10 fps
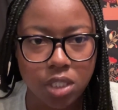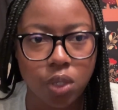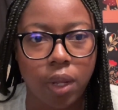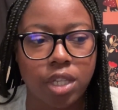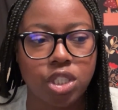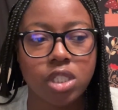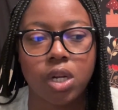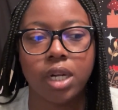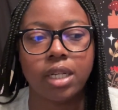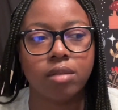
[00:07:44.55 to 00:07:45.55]
So like, she's
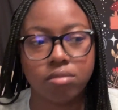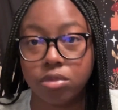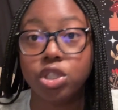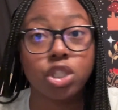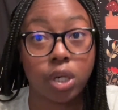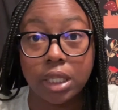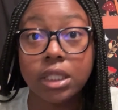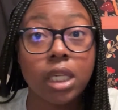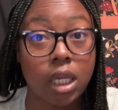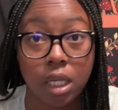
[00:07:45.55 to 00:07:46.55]
learning she's learning
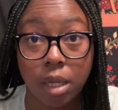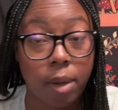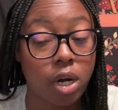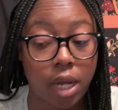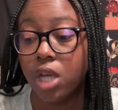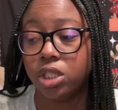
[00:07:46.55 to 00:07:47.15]
tea about her dad.